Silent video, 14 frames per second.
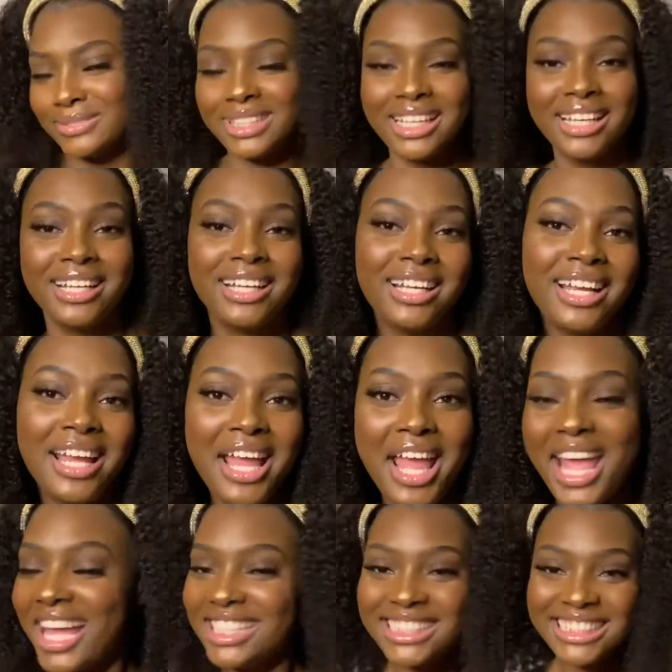
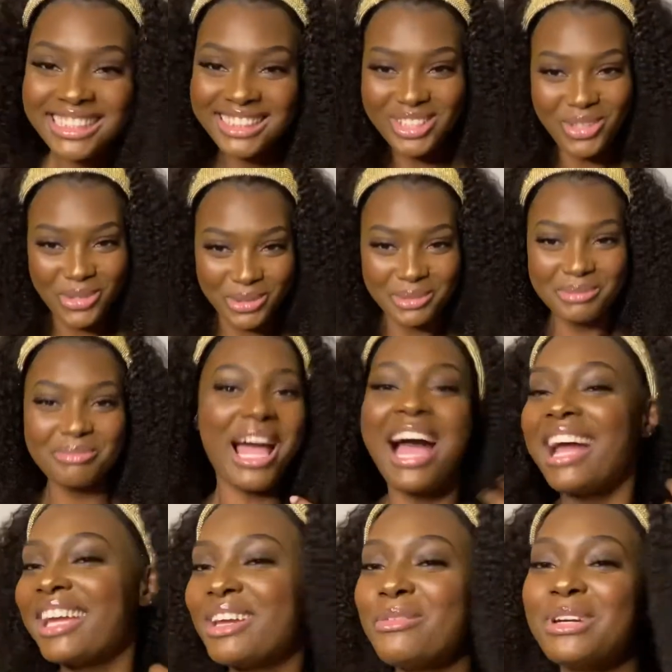It just,
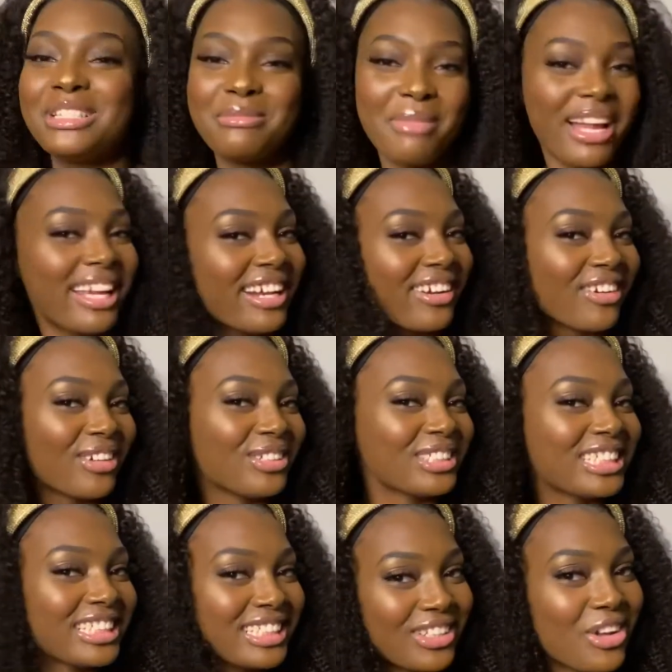I can't wait till my hair grows
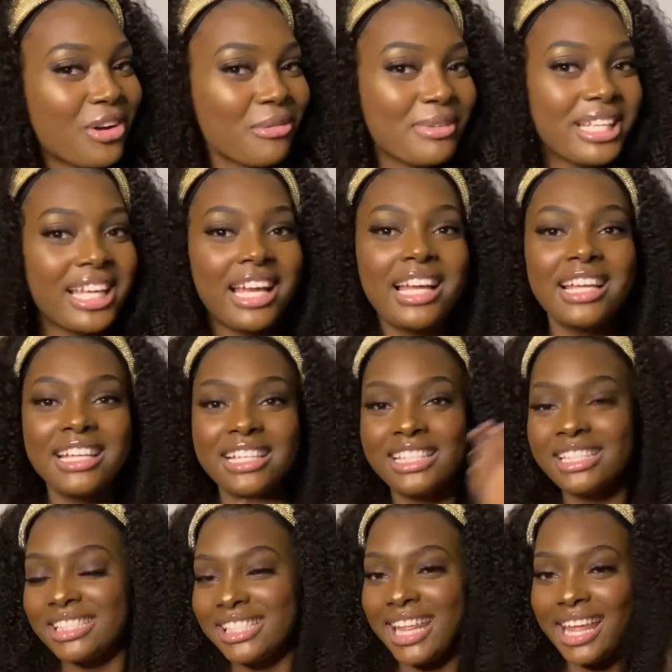this long
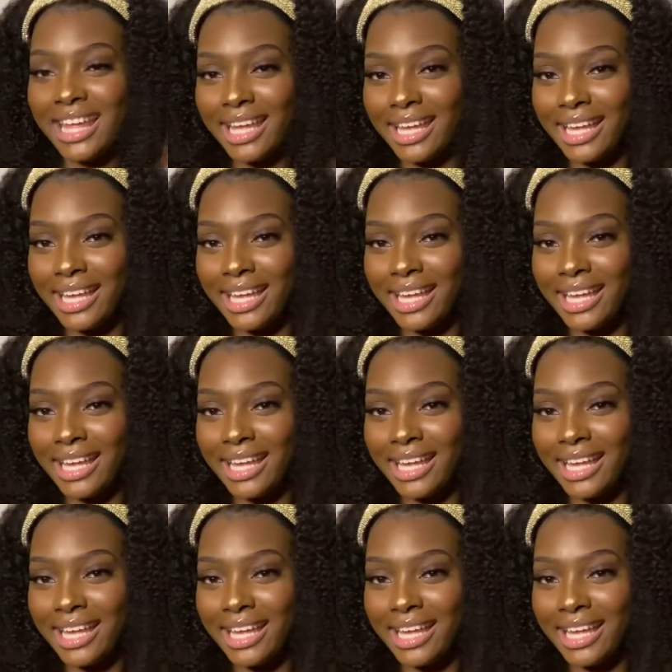because, like,